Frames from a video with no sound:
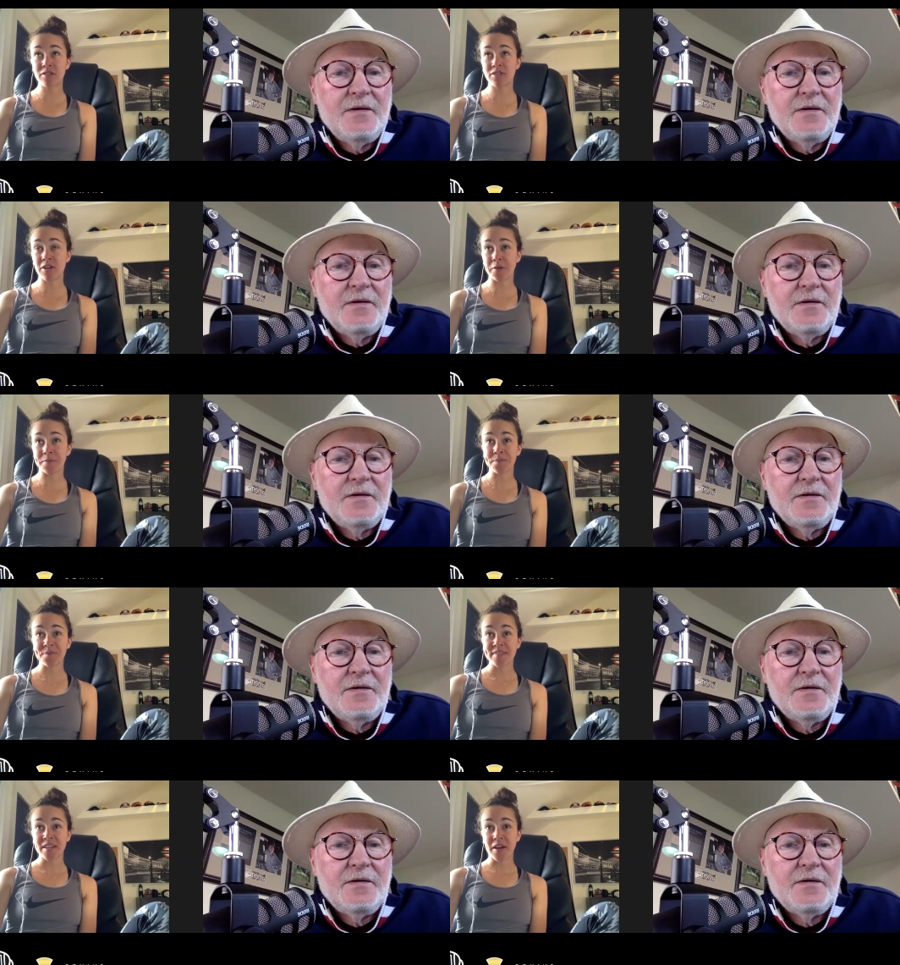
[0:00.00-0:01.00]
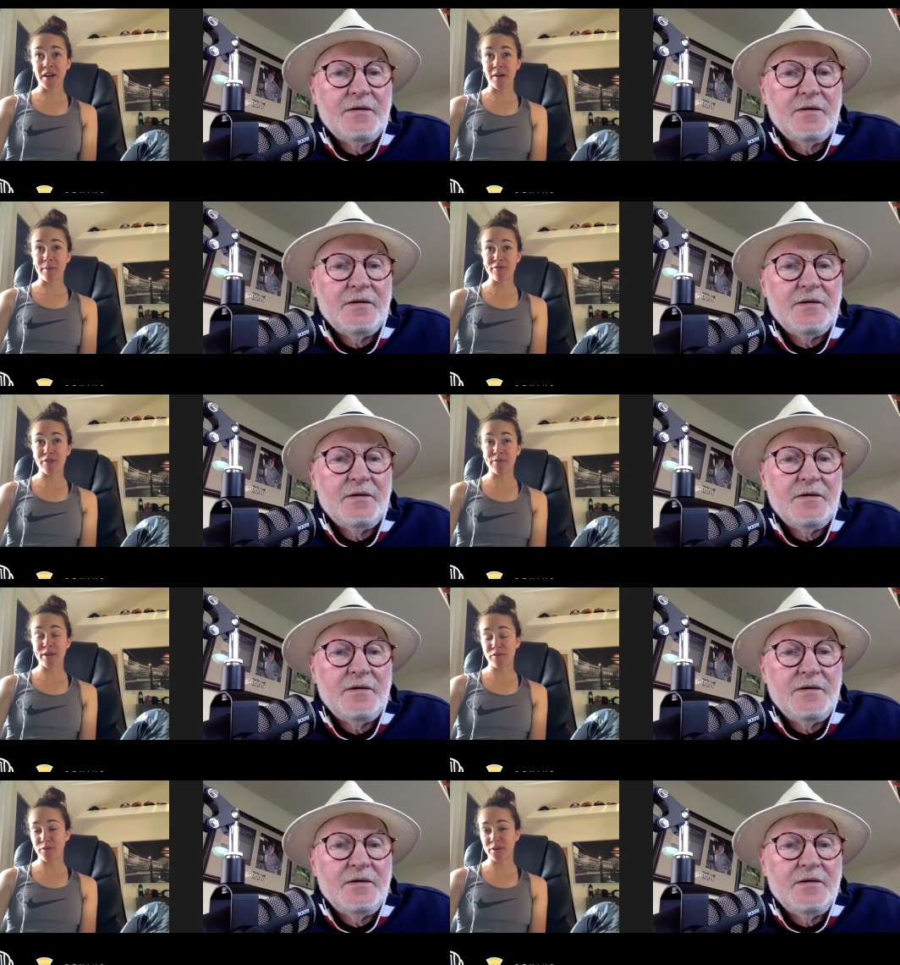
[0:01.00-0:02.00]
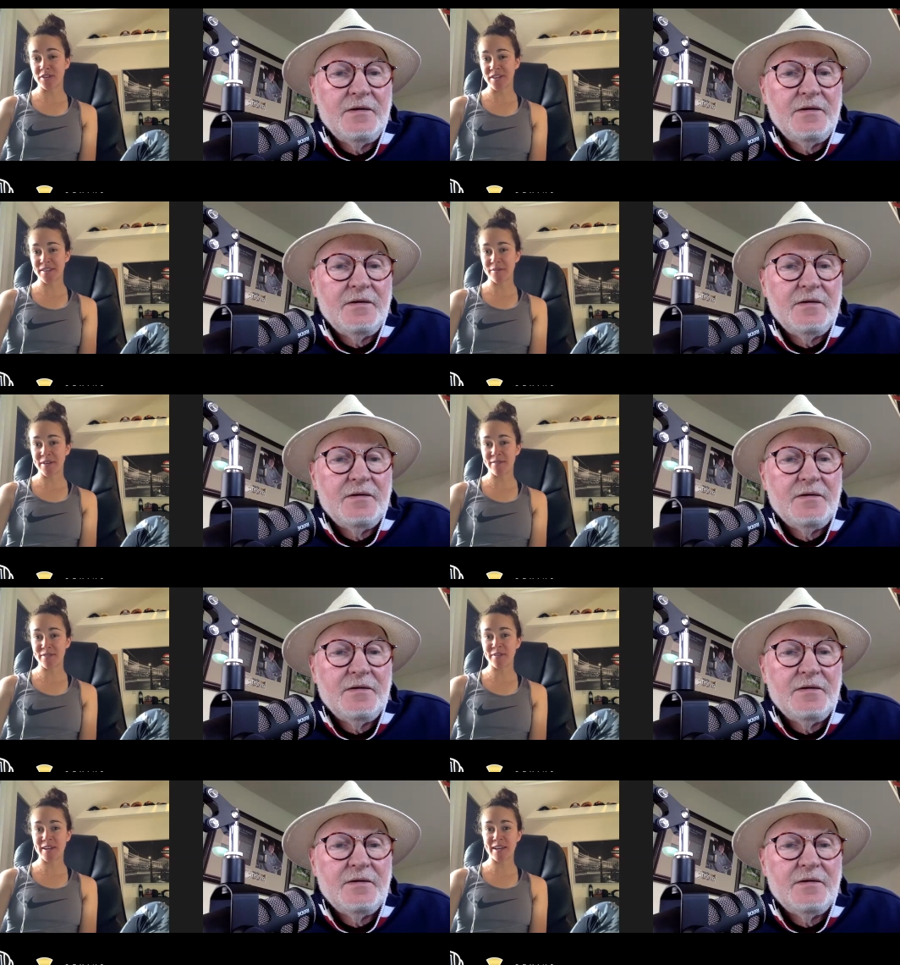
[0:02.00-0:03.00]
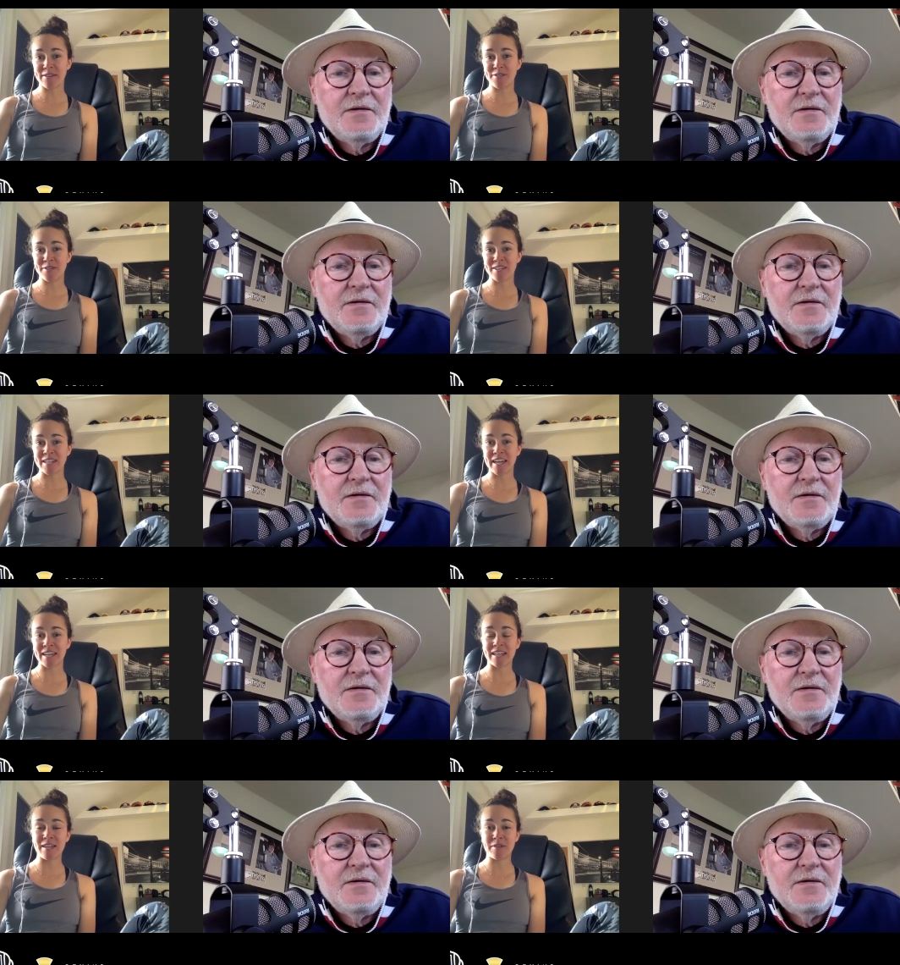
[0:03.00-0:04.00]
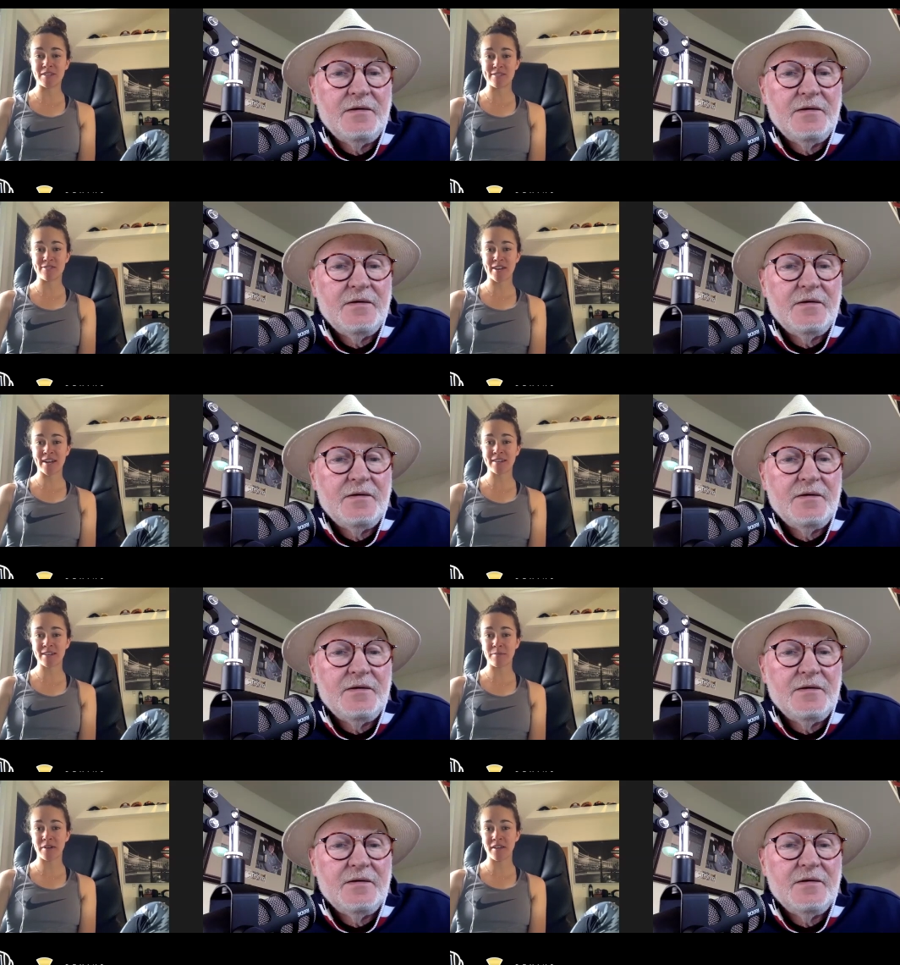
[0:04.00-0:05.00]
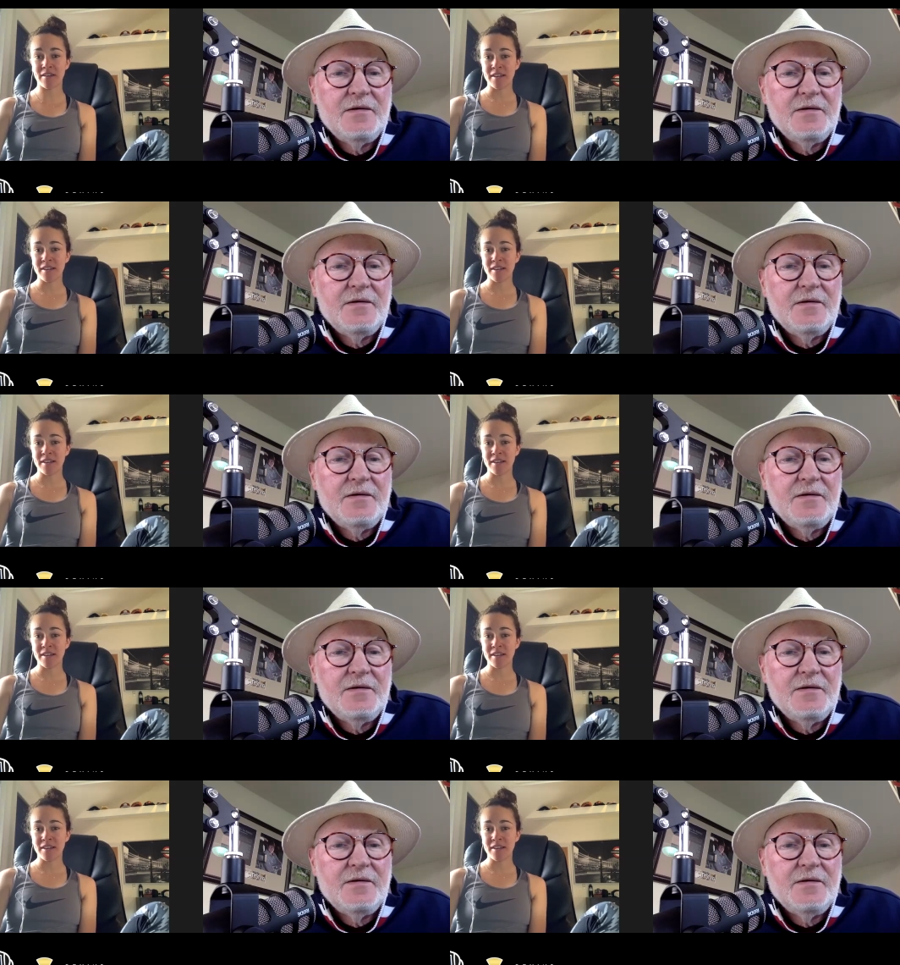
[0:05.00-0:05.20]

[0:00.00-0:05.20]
Speaker 1: So um, I feel very fortunate that we have the great outdoors to kind of keep us distracted, but